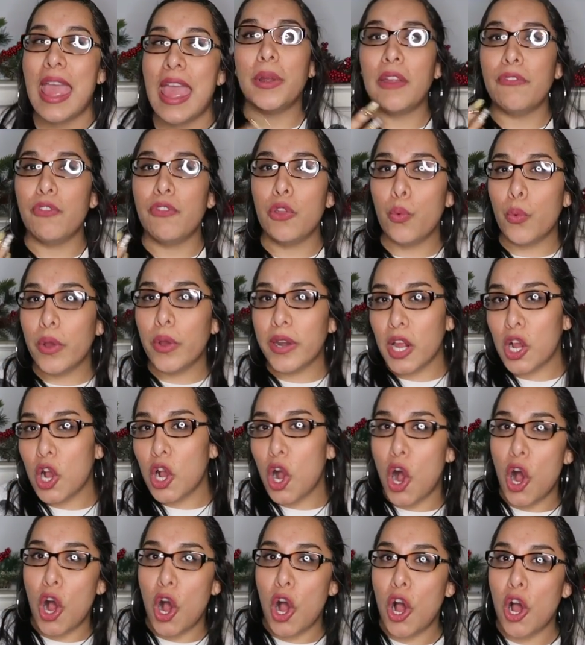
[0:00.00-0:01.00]
But if you want to
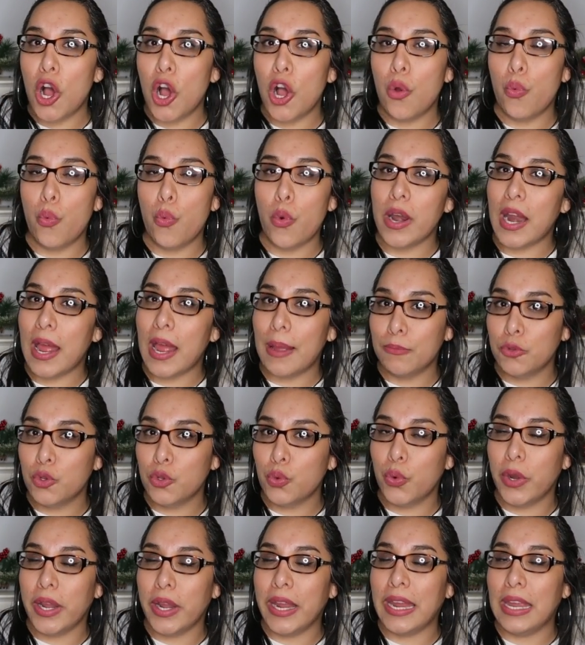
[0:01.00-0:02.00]
call what I'm
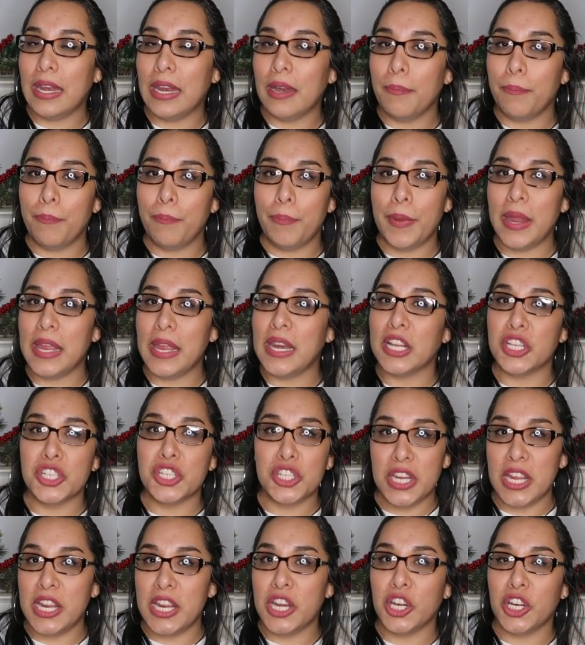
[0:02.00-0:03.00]
doing being a
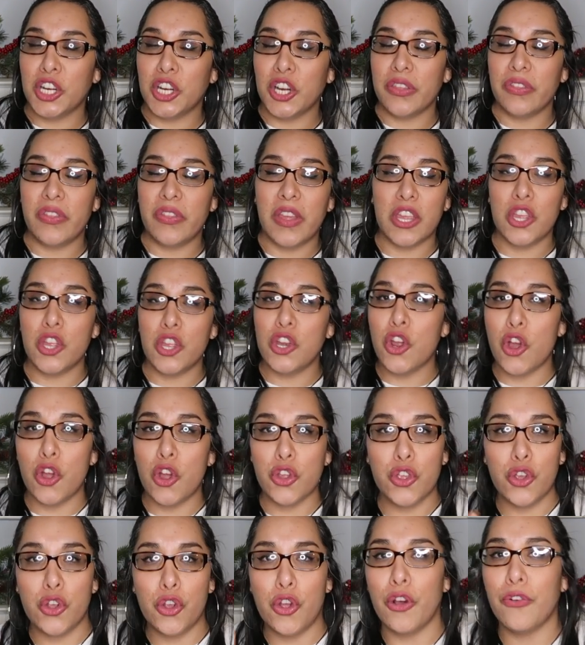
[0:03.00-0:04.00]
cheater, then you know,
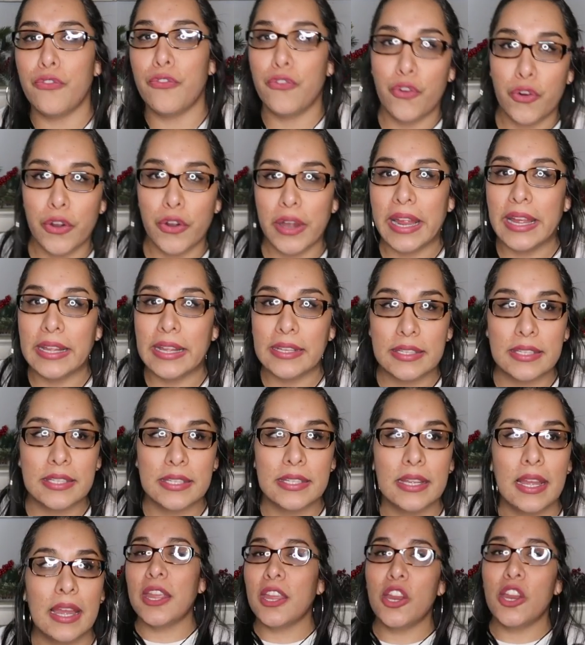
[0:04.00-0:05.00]
you go for
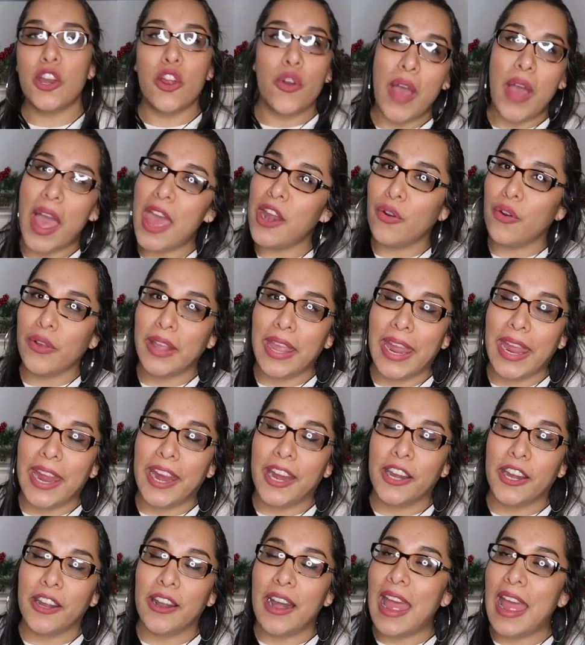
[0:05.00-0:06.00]
it. But you know, I don't
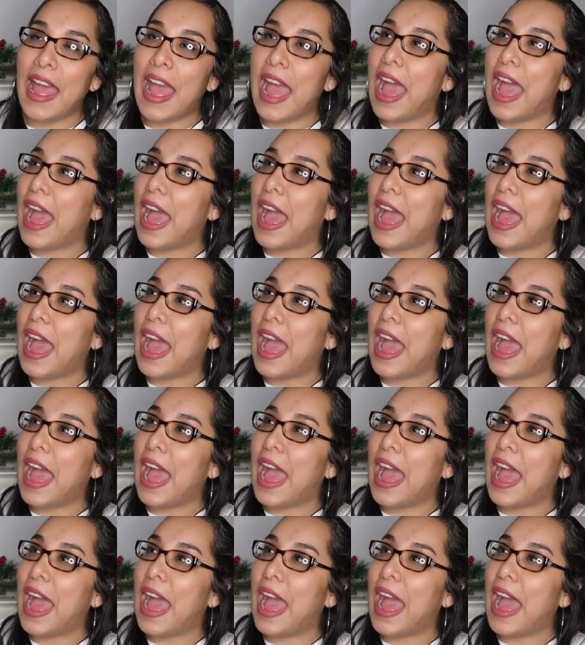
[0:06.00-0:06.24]
care.